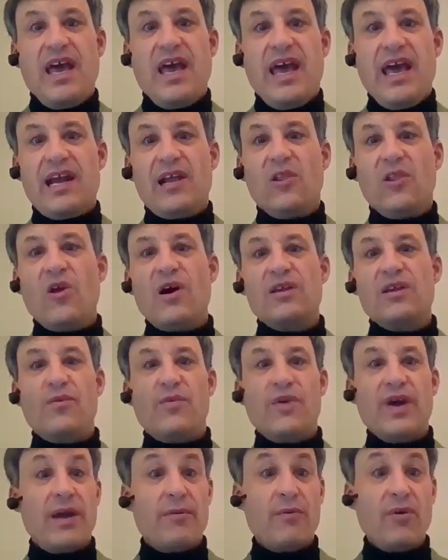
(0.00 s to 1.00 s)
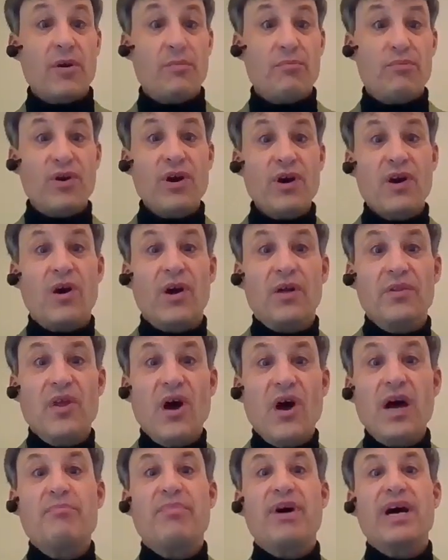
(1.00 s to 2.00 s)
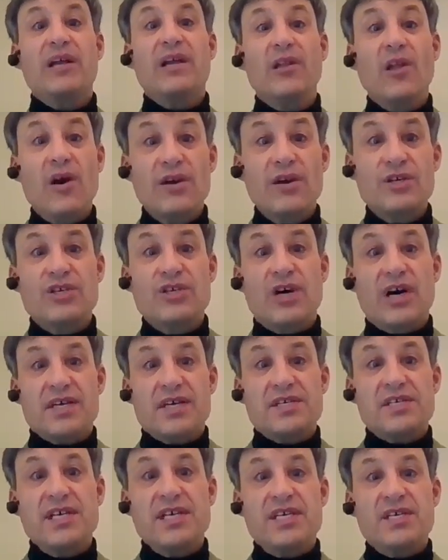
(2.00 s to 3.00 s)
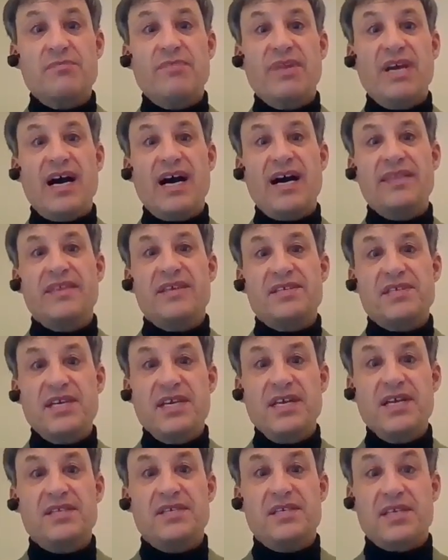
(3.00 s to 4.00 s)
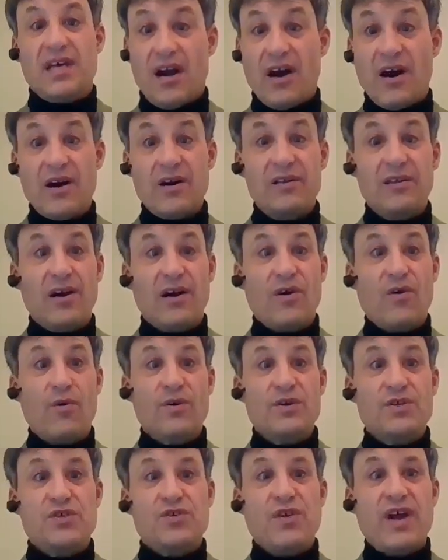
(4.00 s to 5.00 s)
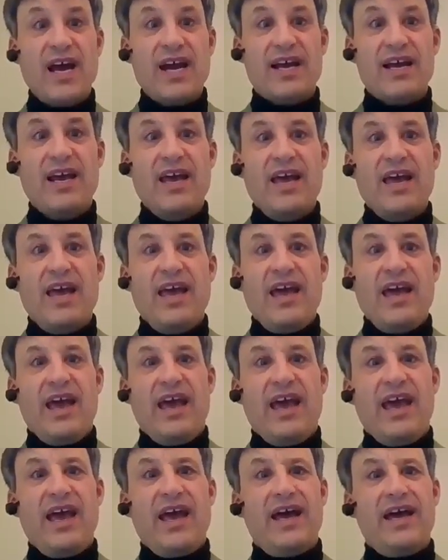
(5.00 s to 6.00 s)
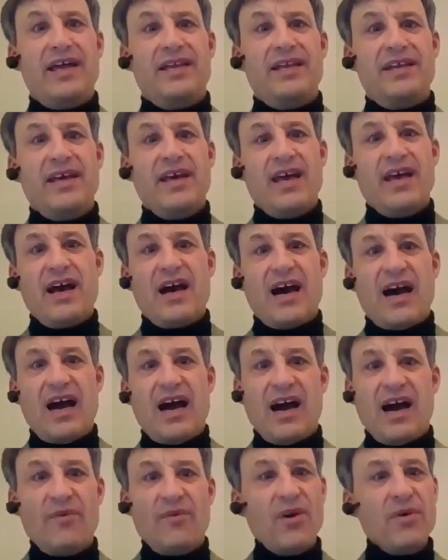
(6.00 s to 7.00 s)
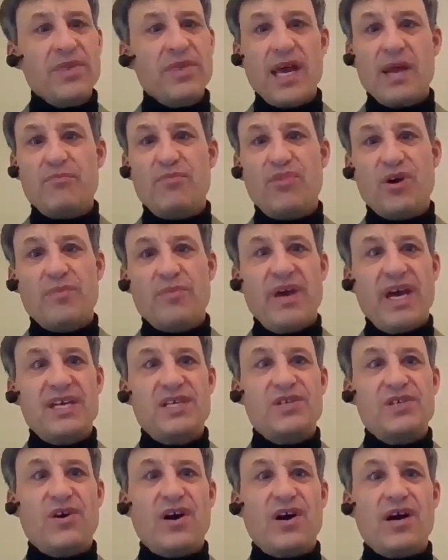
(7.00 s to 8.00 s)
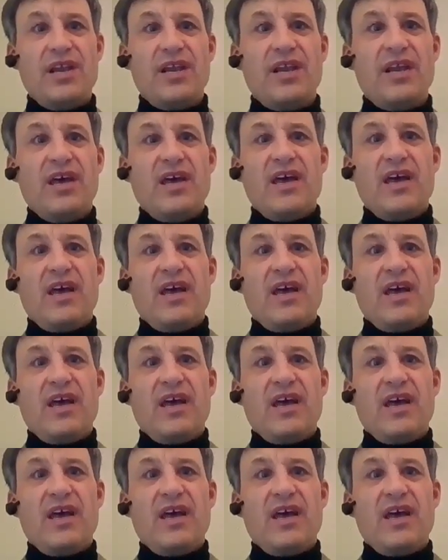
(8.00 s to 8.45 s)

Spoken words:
And along the way, I wrote a book called Not by a Long Shot, a season behind the scenes at a hard luck horse track. And I wrote that book based on,